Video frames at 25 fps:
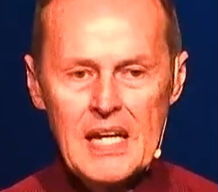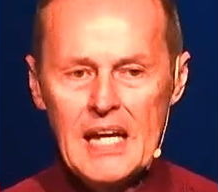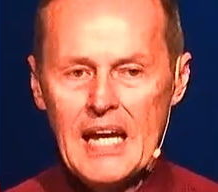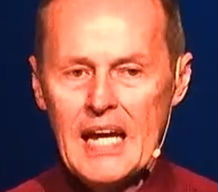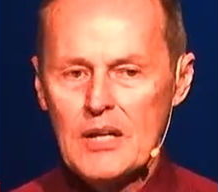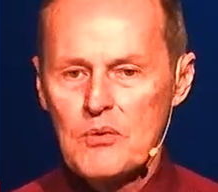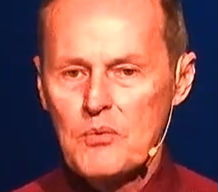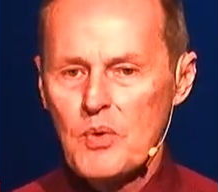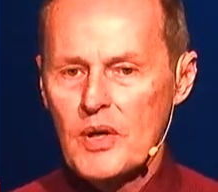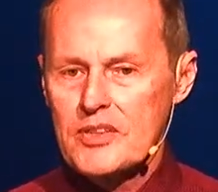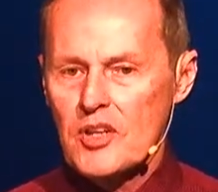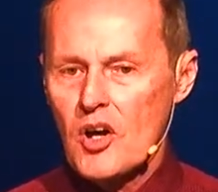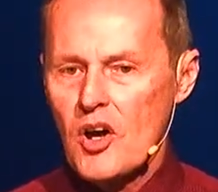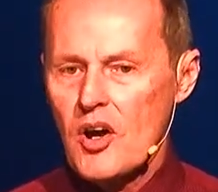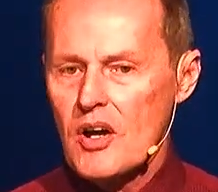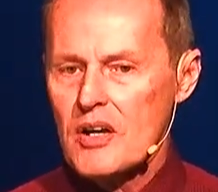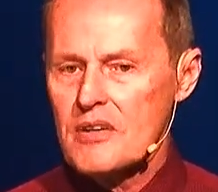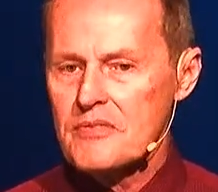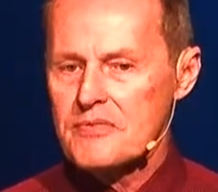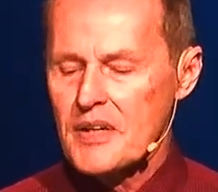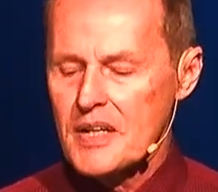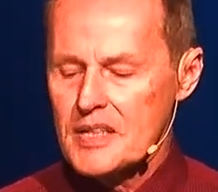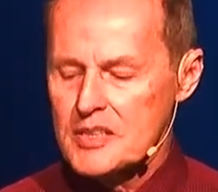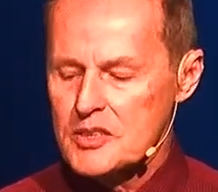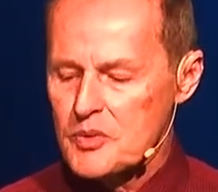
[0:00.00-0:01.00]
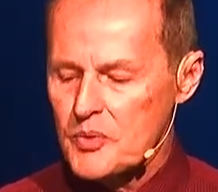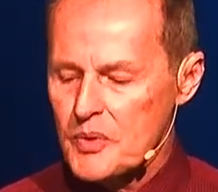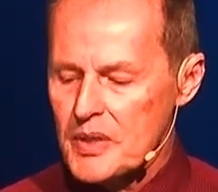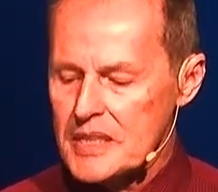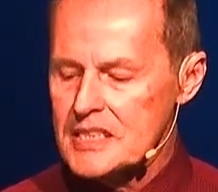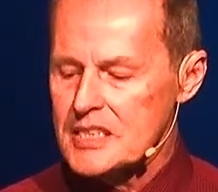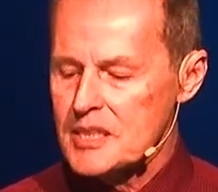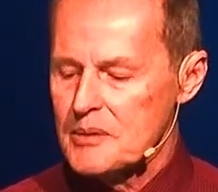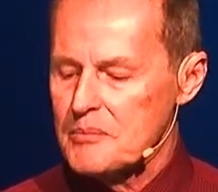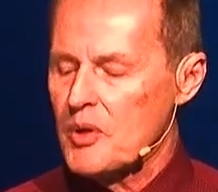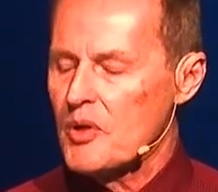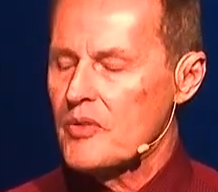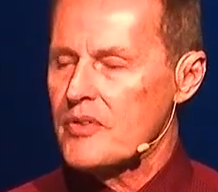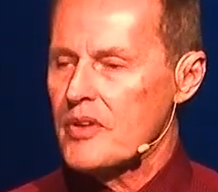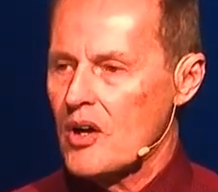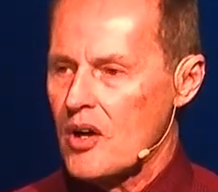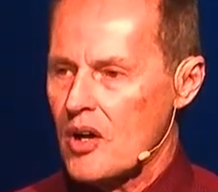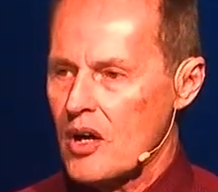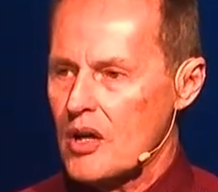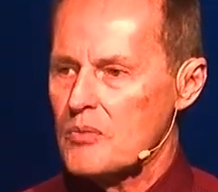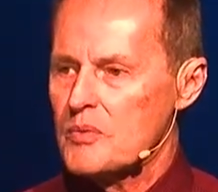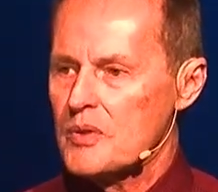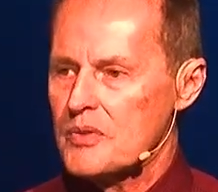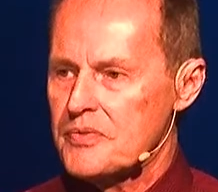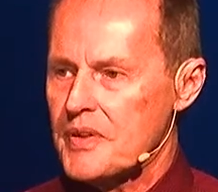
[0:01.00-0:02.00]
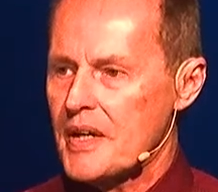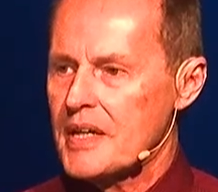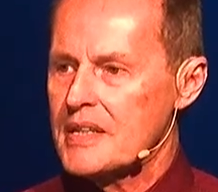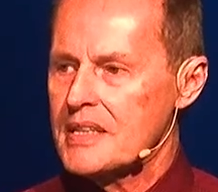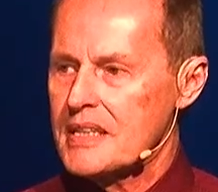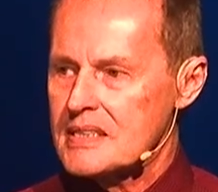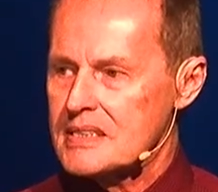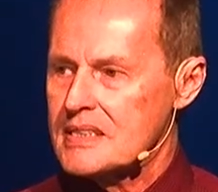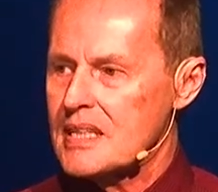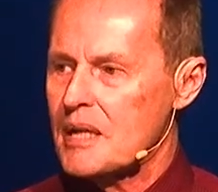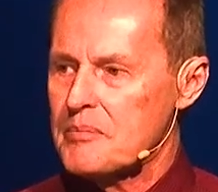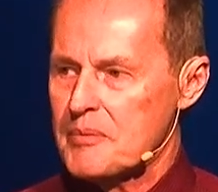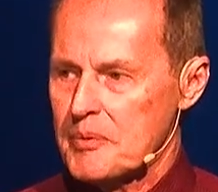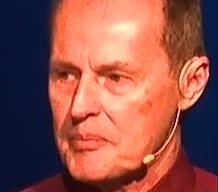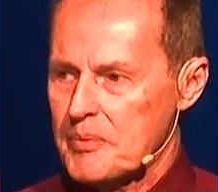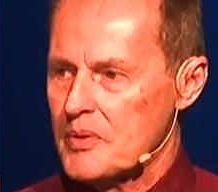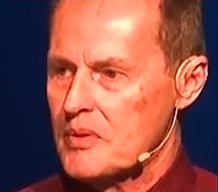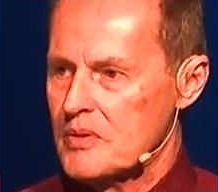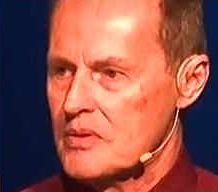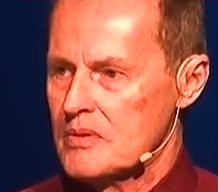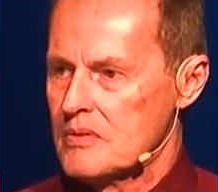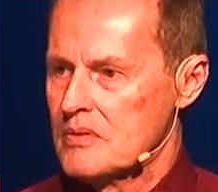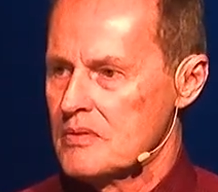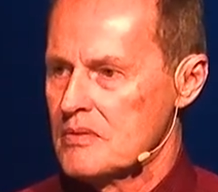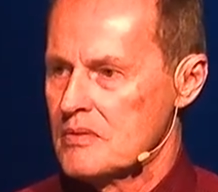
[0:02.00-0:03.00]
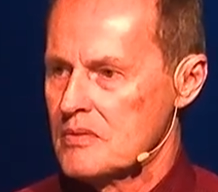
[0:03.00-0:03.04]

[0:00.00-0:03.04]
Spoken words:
And what the heart finds reasonable, the heart will find acceptable.